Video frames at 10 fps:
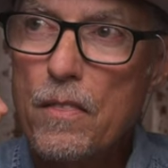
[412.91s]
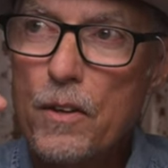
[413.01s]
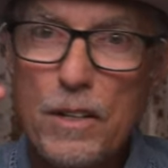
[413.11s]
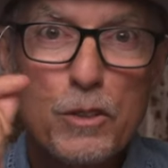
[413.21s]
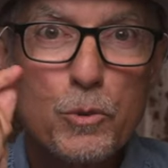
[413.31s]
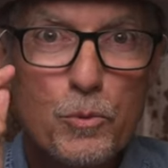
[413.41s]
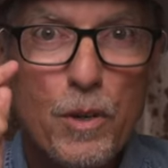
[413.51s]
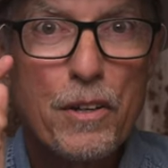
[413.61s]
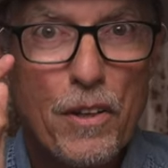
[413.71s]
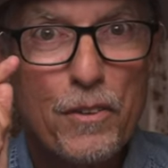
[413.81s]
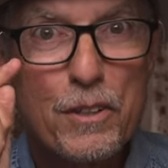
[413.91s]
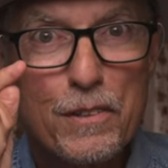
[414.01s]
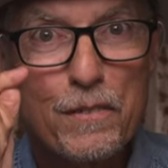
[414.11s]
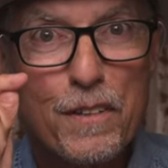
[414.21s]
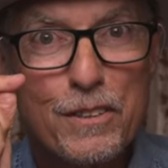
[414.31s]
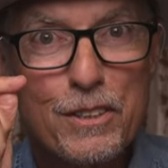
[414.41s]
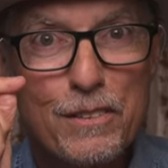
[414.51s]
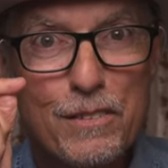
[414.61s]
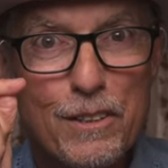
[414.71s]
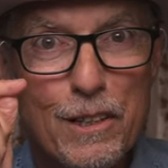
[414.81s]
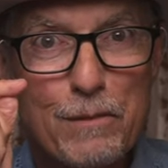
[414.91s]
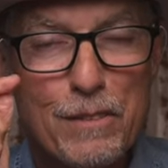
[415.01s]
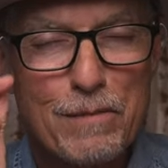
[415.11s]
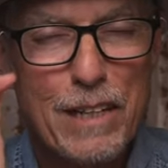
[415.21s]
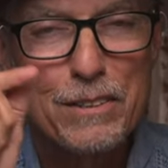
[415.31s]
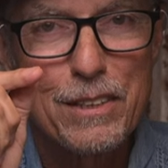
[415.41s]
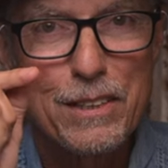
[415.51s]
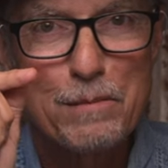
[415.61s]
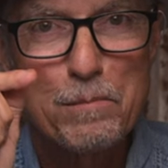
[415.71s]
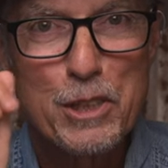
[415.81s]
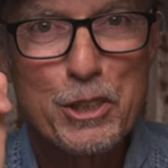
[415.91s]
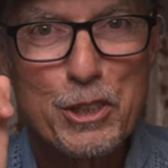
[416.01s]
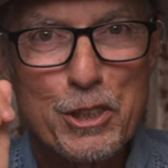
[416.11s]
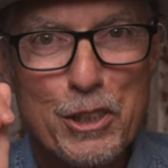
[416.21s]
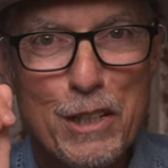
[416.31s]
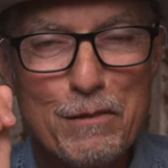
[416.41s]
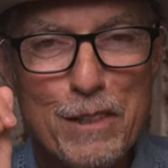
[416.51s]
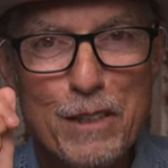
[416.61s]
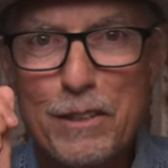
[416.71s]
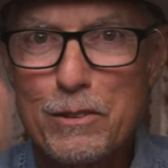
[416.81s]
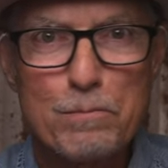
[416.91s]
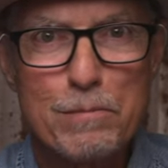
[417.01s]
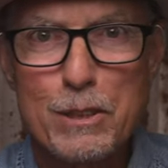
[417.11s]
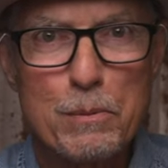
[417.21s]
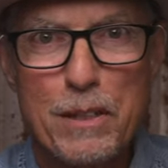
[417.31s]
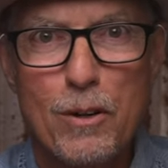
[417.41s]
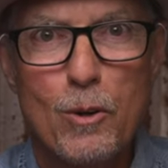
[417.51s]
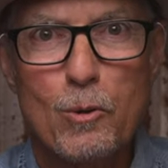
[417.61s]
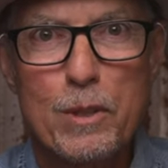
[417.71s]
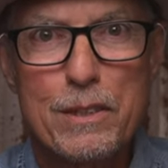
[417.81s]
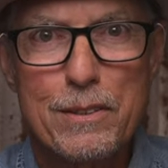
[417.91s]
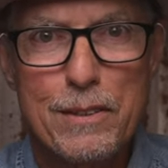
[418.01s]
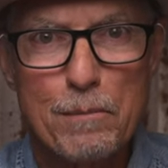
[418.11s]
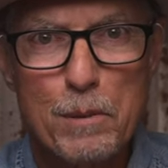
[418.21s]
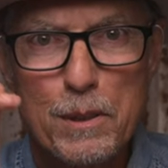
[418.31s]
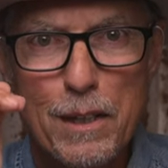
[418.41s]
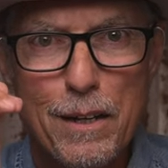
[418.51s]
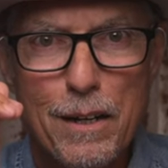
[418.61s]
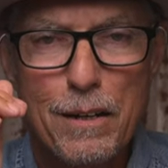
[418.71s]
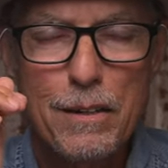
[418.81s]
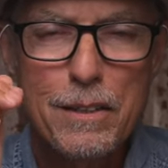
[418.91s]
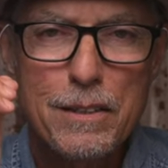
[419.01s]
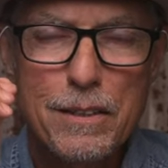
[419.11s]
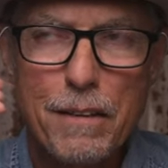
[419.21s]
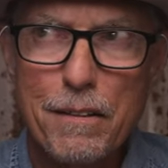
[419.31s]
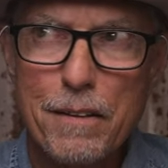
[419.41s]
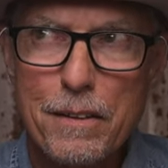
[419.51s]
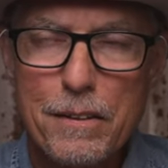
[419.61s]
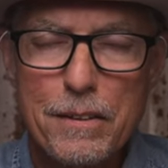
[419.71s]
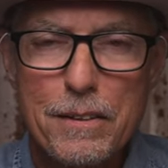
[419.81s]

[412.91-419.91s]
There is another good function of clubs, in case I didn't mention it on that video. It's been a whole week since I put that out, I think.